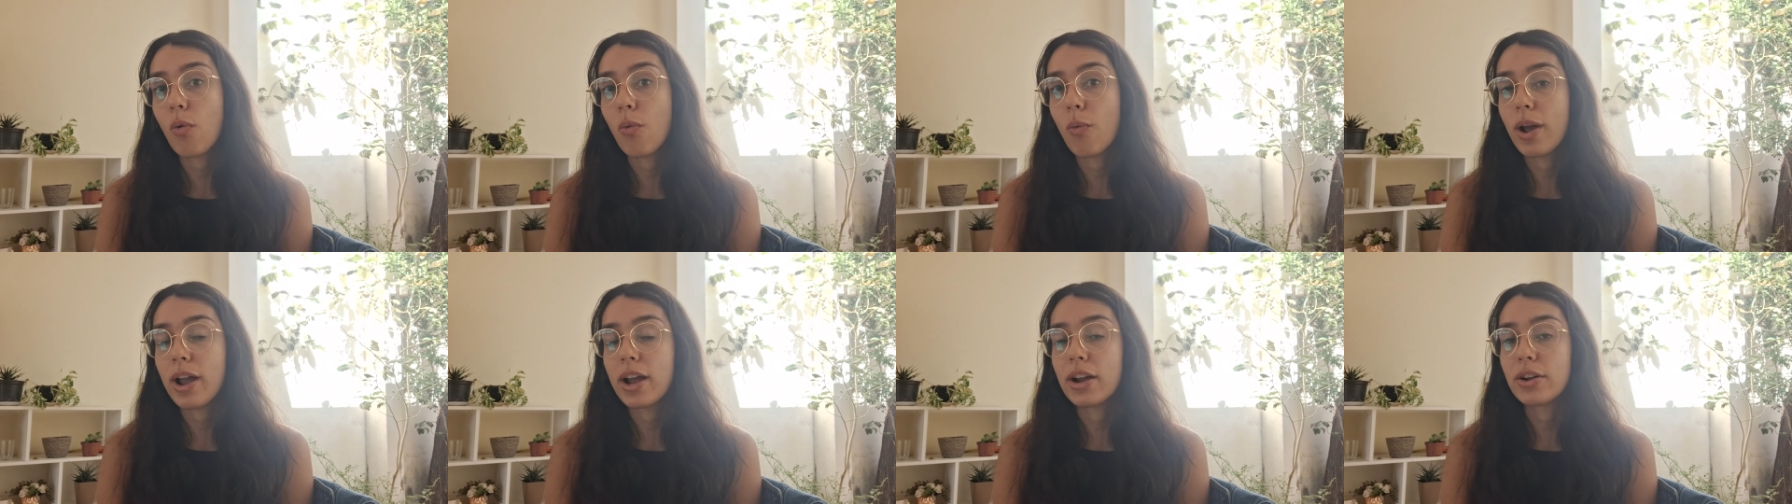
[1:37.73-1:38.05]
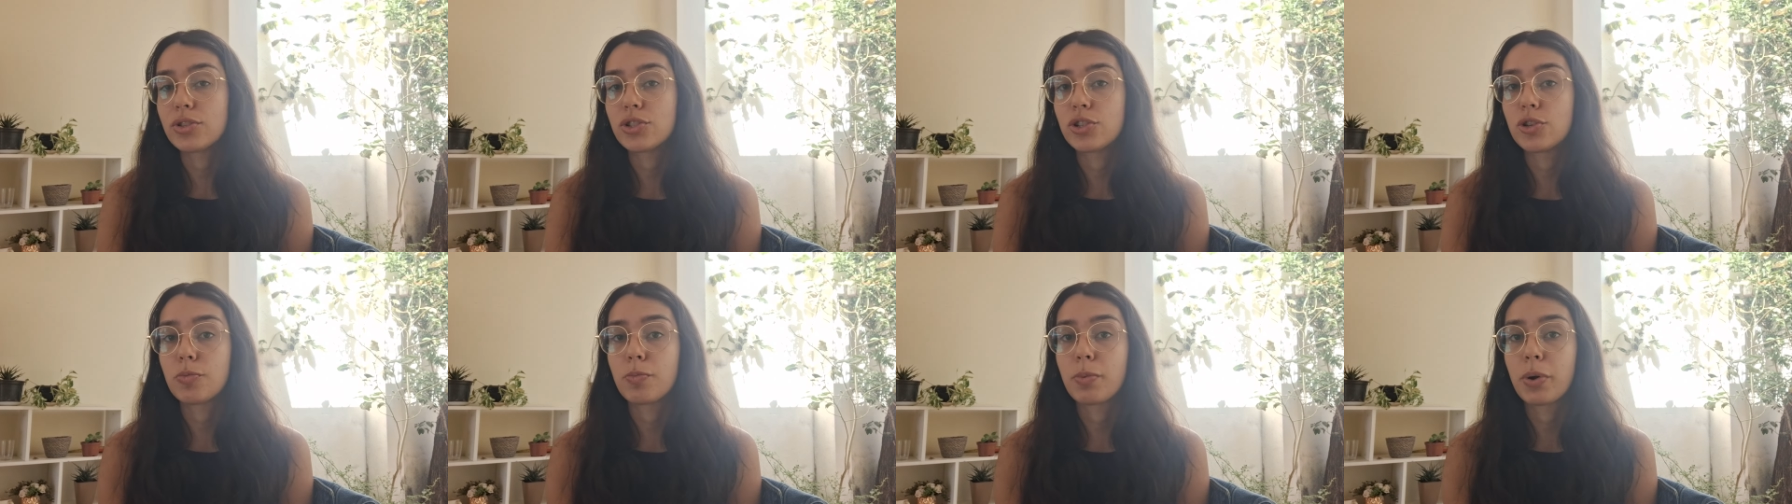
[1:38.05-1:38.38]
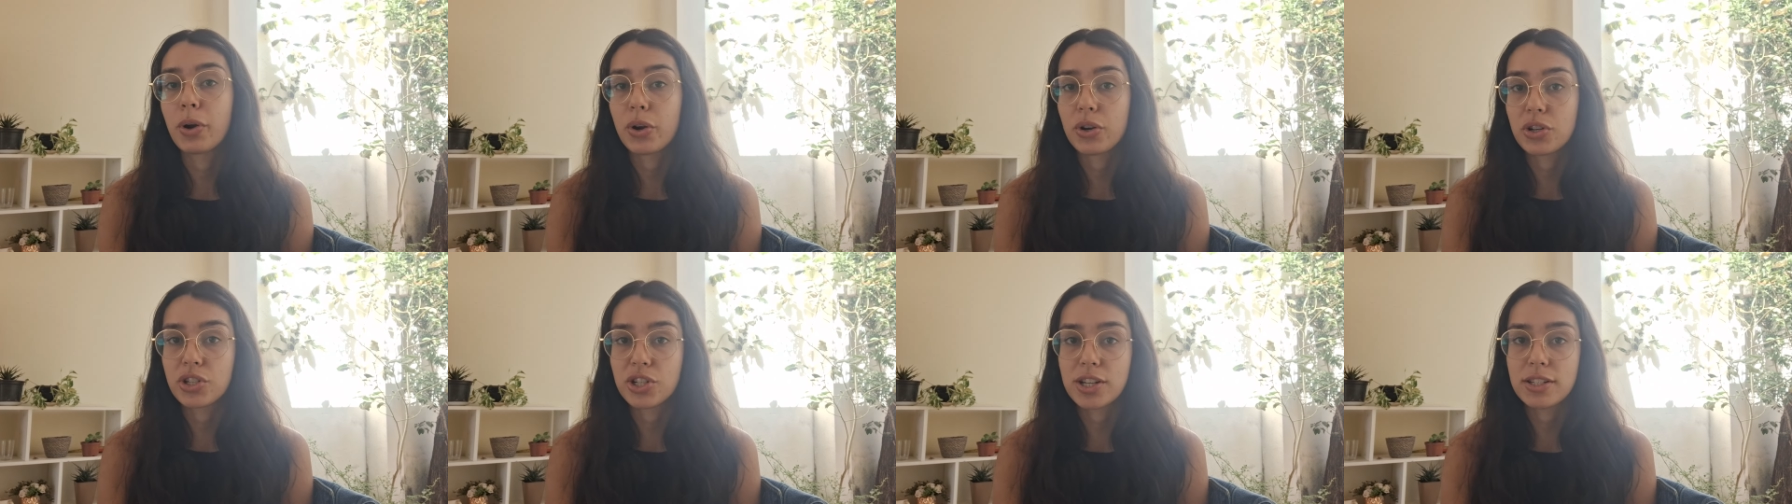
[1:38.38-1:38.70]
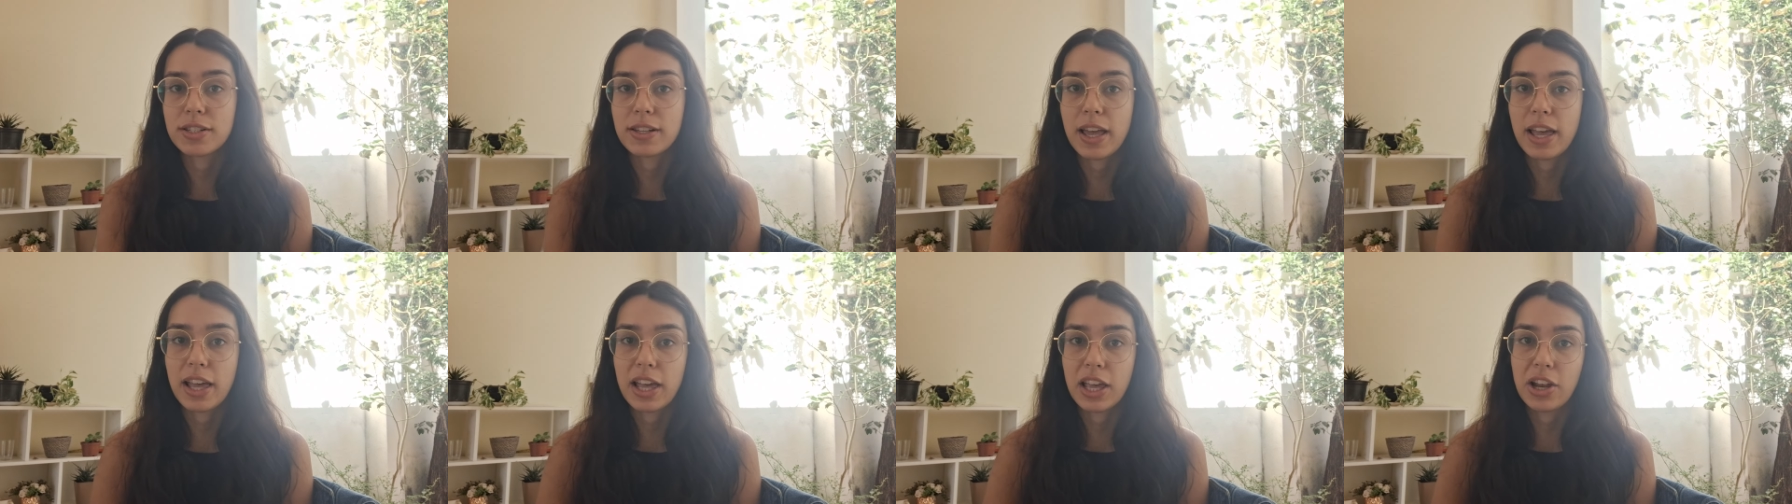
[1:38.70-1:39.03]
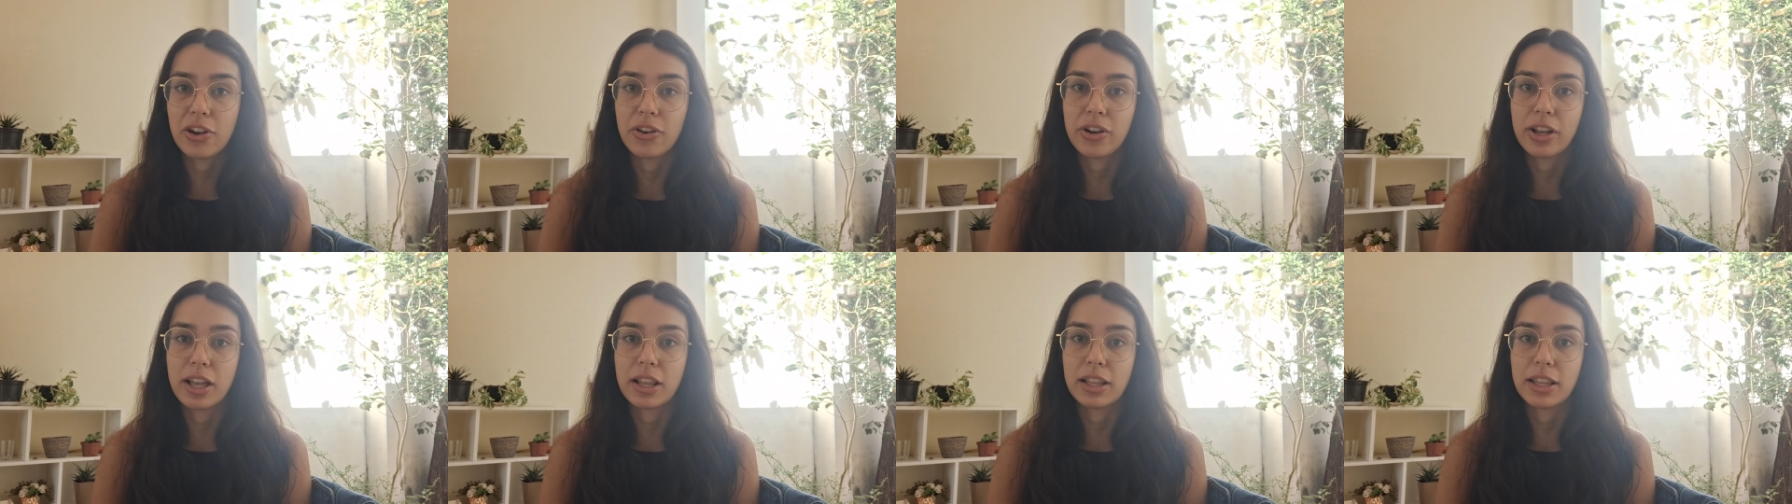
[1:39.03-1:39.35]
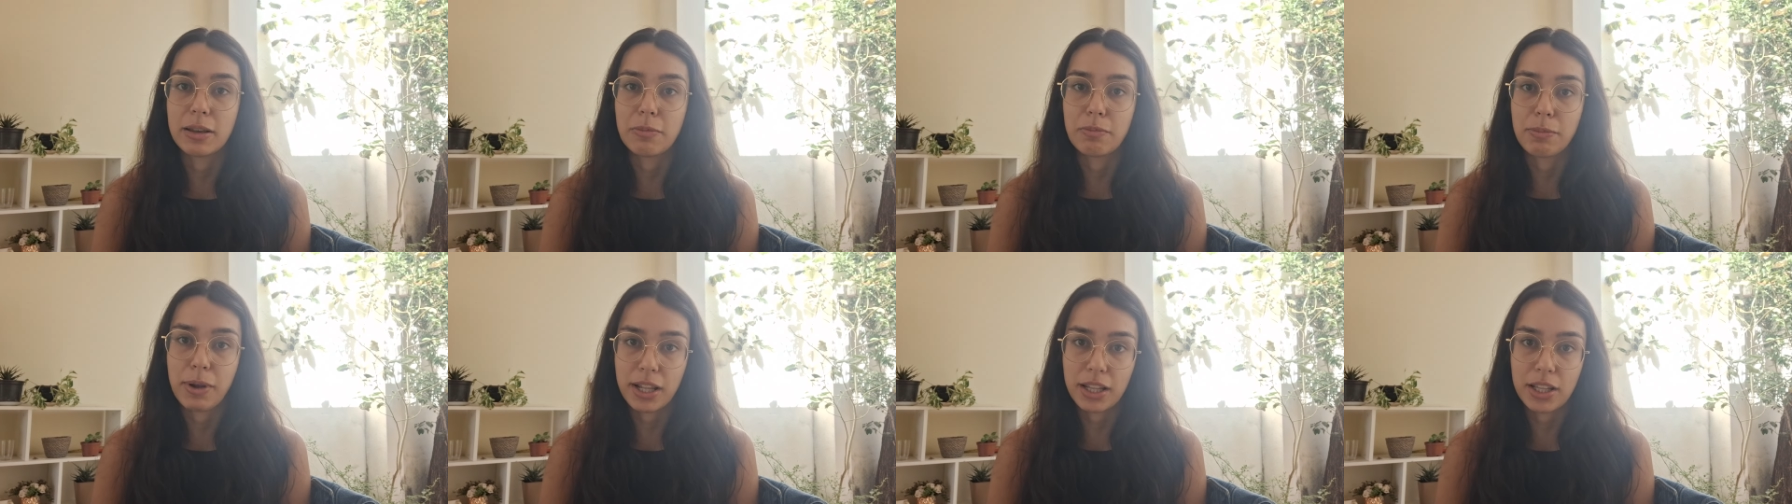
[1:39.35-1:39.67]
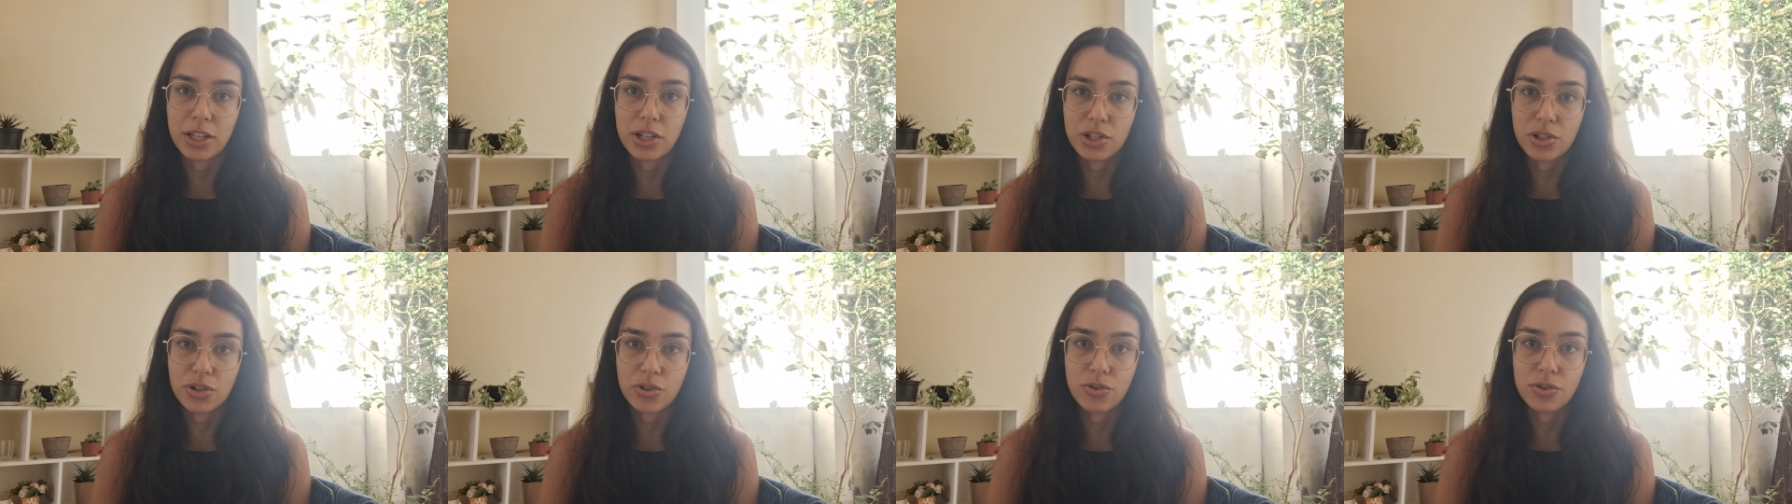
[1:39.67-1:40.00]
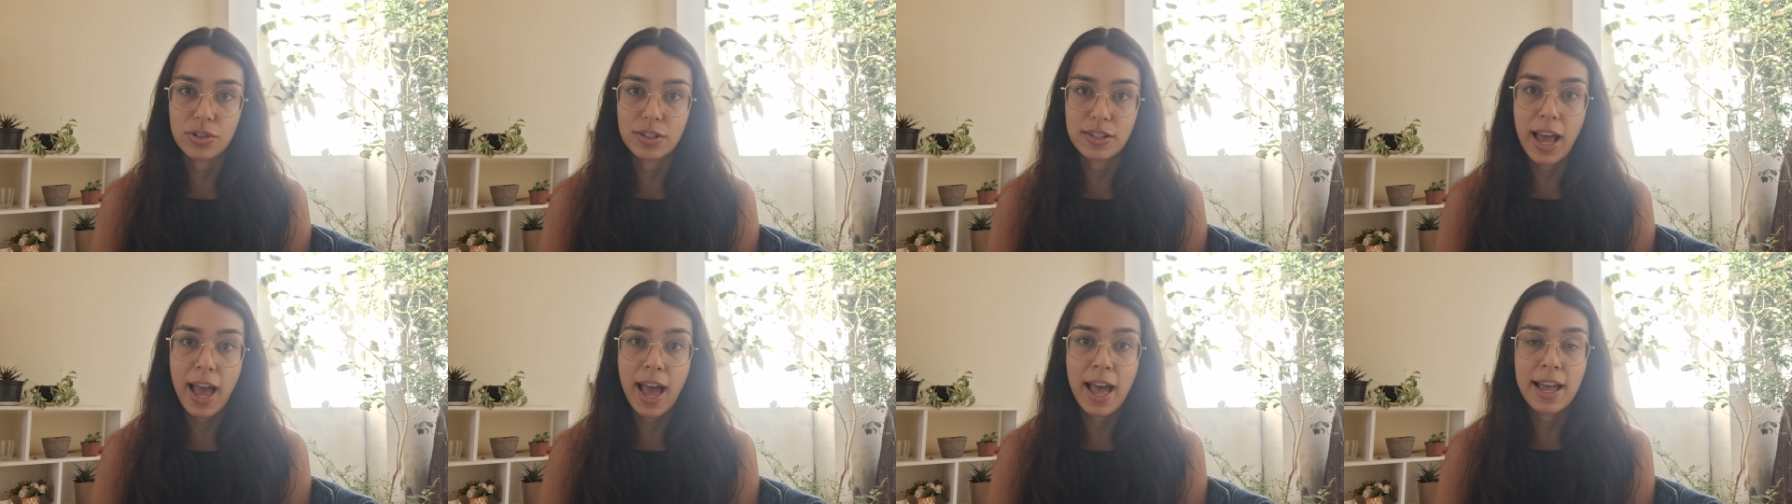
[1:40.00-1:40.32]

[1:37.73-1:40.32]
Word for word: where to purchase Ikaria Lean Belly Juice,